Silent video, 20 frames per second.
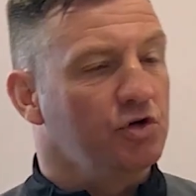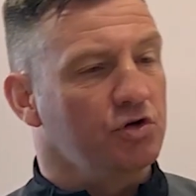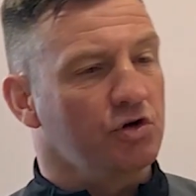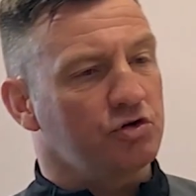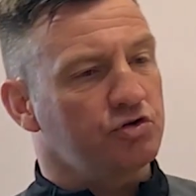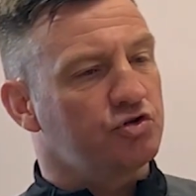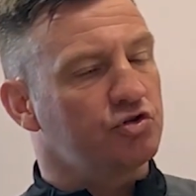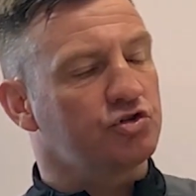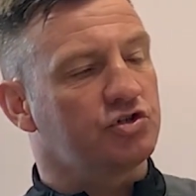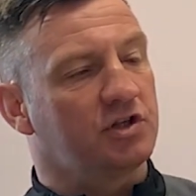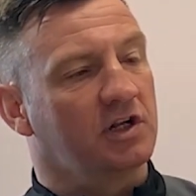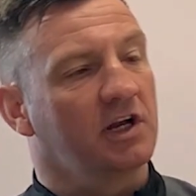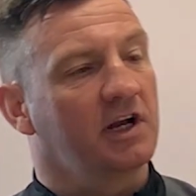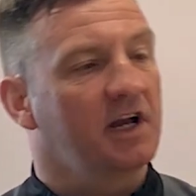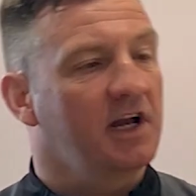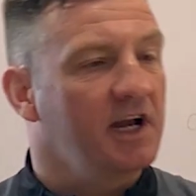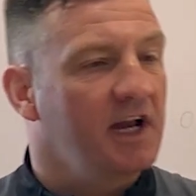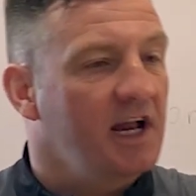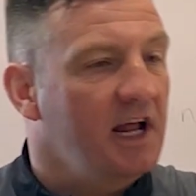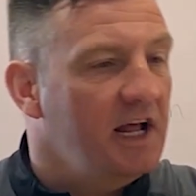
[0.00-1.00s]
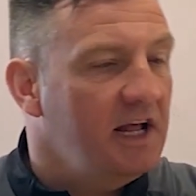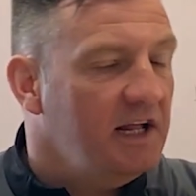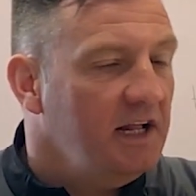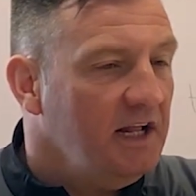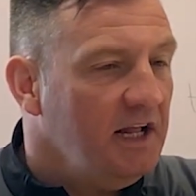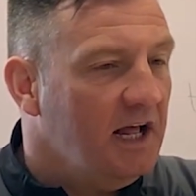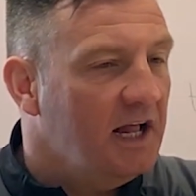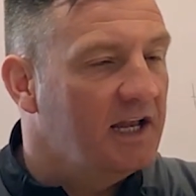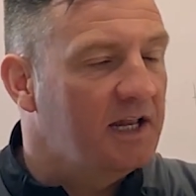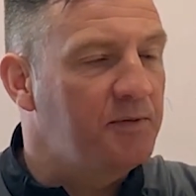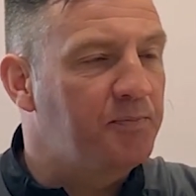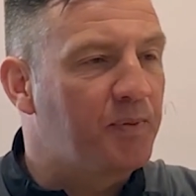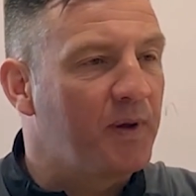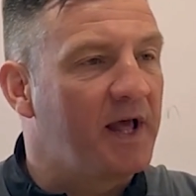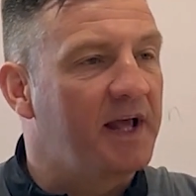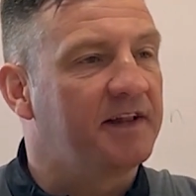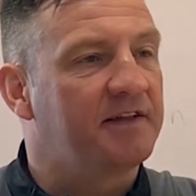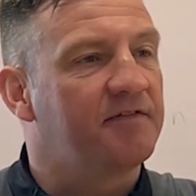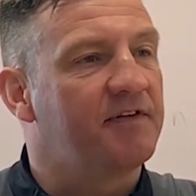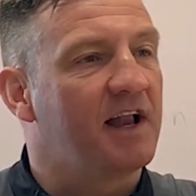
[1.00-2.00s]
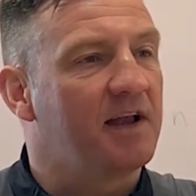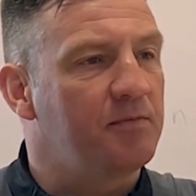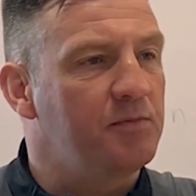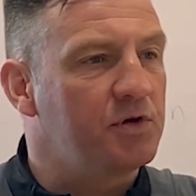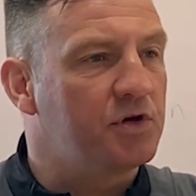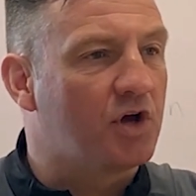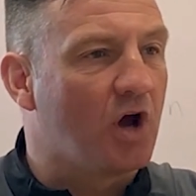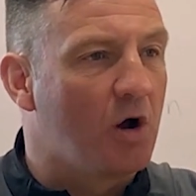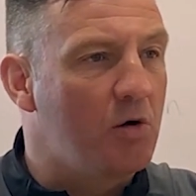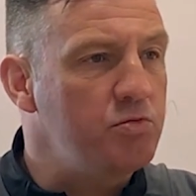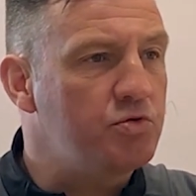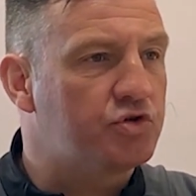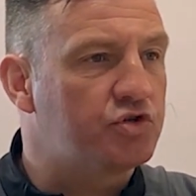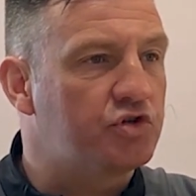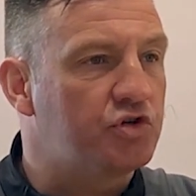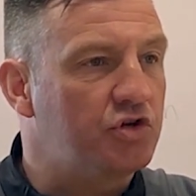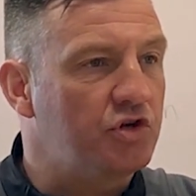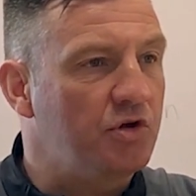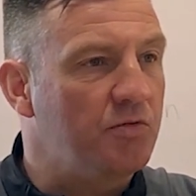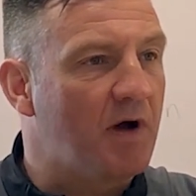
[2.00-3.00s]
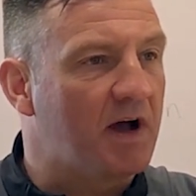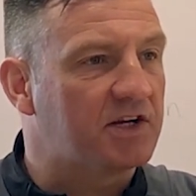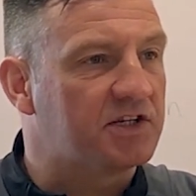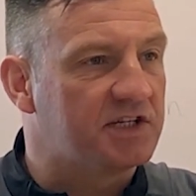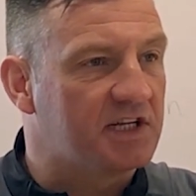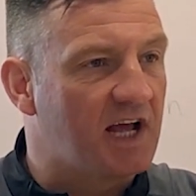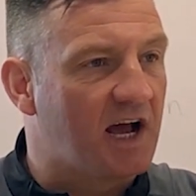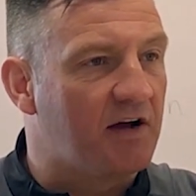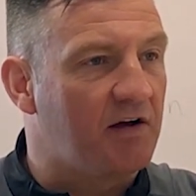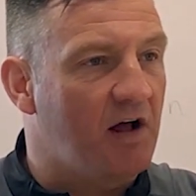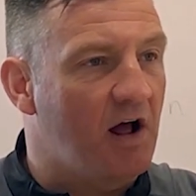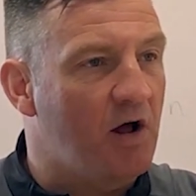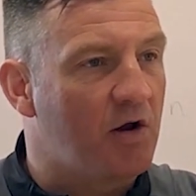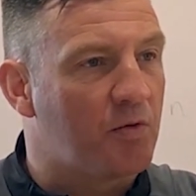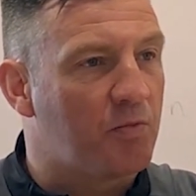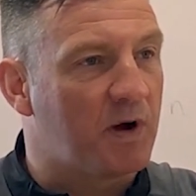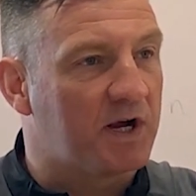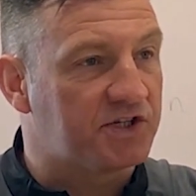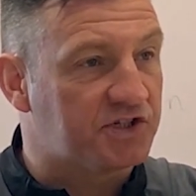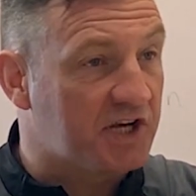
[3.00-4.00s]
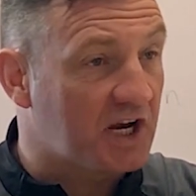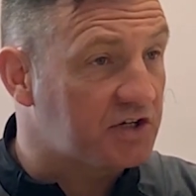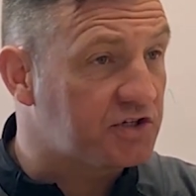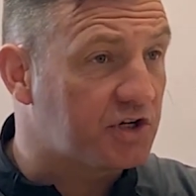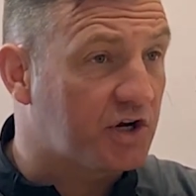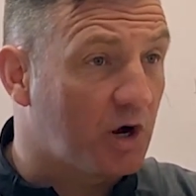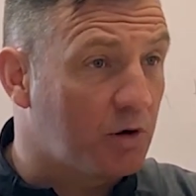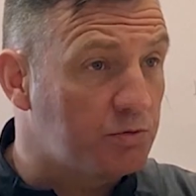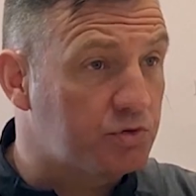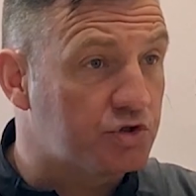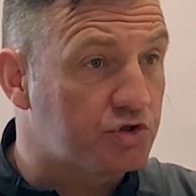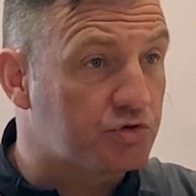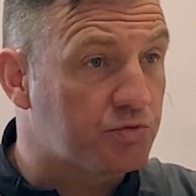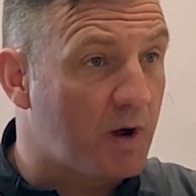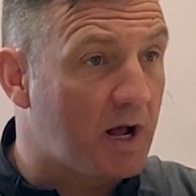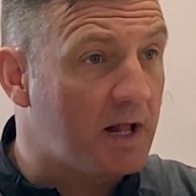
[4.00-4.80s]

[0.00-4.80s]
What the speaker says: you're not just an elite player development coach, you actually are a West Cheshire coach as